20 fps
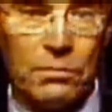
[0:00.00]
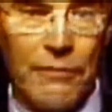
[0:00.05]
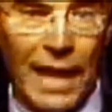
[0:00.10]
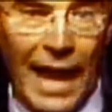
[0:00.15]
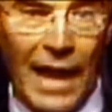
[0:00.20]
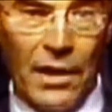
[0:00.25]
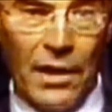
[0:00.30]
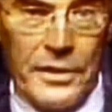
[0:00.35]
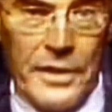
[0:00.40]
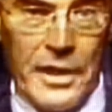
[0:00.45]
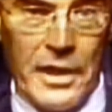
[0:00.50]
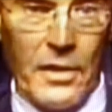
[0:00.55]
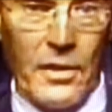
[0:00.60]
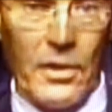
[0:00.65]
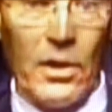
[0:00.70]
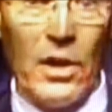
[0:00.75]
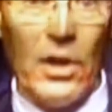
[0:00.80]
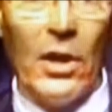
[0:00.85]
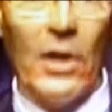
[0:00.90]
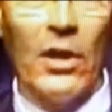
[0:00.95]
systems
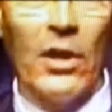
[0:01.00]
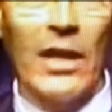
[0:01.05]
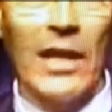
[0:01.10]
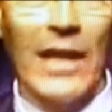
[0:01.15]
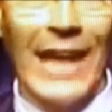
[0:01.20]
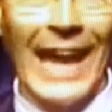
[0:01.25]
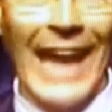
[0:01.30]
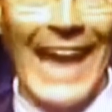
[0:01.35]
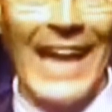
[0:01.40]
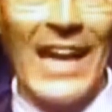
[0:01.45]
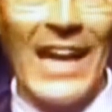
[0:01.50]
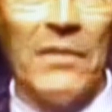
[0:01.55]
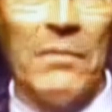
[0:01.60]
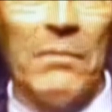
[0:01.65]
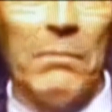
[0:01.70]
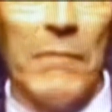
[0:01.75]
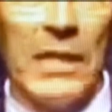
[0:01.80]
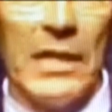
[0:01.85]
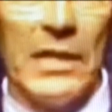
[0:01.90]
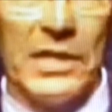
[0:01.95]
out there
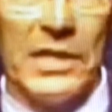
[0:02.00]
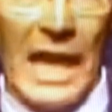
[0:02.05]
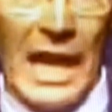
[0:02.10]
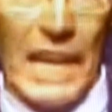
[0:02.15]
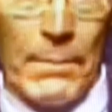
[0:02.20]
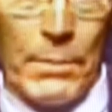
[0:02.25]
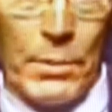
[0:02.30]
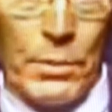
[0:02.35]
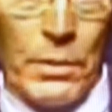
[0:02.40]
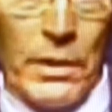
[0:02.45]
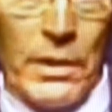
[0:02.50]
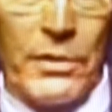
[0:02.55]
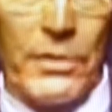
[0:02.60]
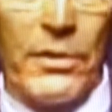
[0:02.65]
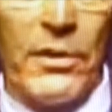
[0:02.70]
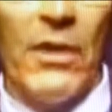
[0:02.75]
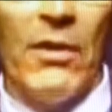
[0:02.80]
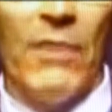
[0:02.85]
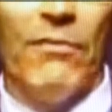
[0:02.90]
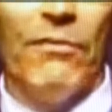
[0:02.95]
can be
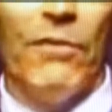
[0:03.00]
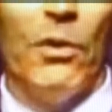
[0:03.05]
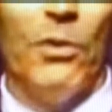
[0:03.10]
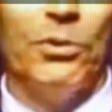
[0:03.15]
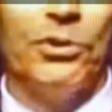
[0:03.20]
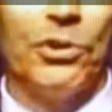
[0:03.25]
tampered with.